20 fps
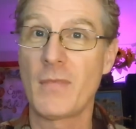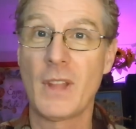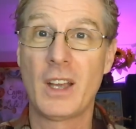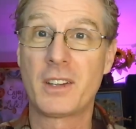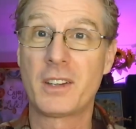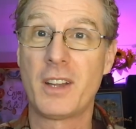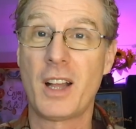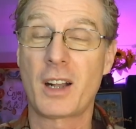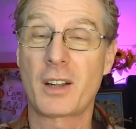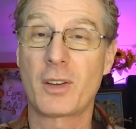
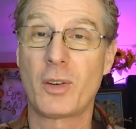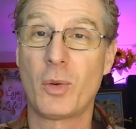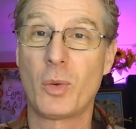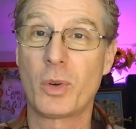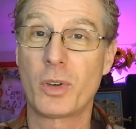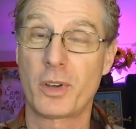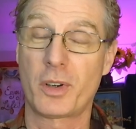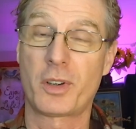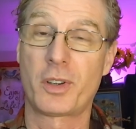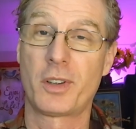It's not gonna
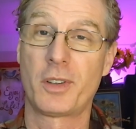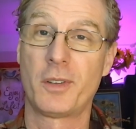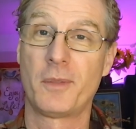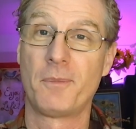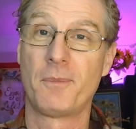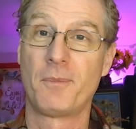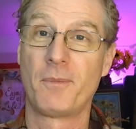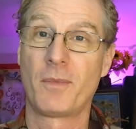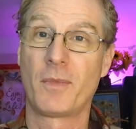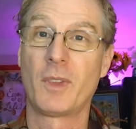work.
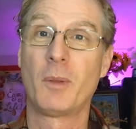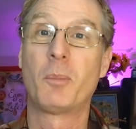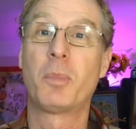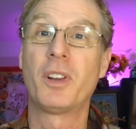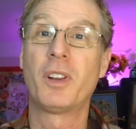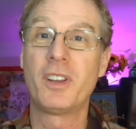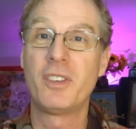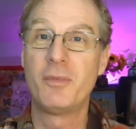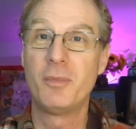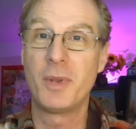
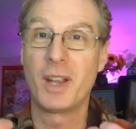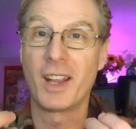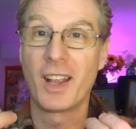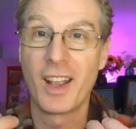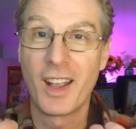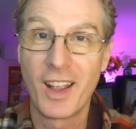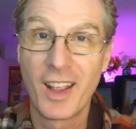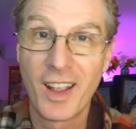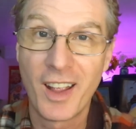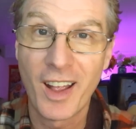Believe me,
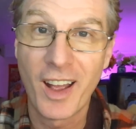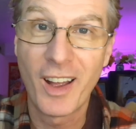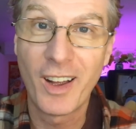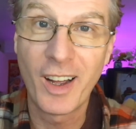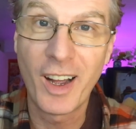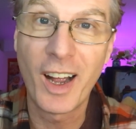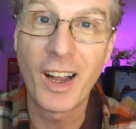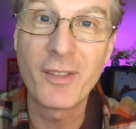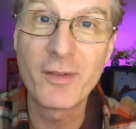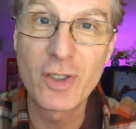
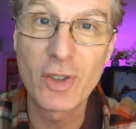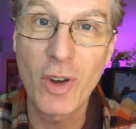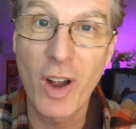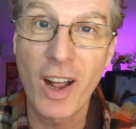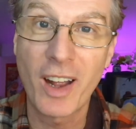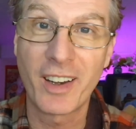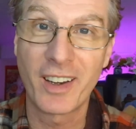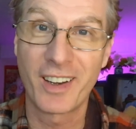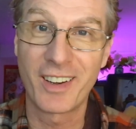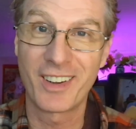I've
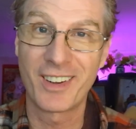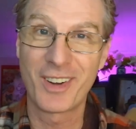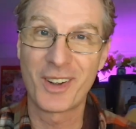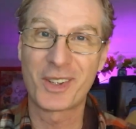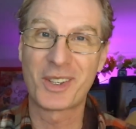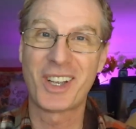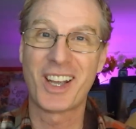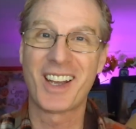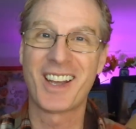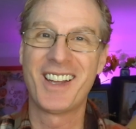tried it.
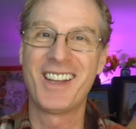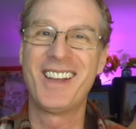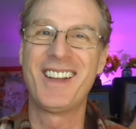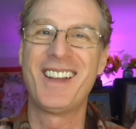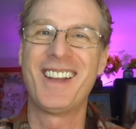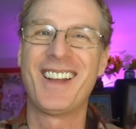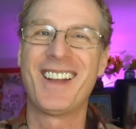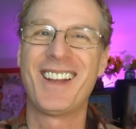Okay.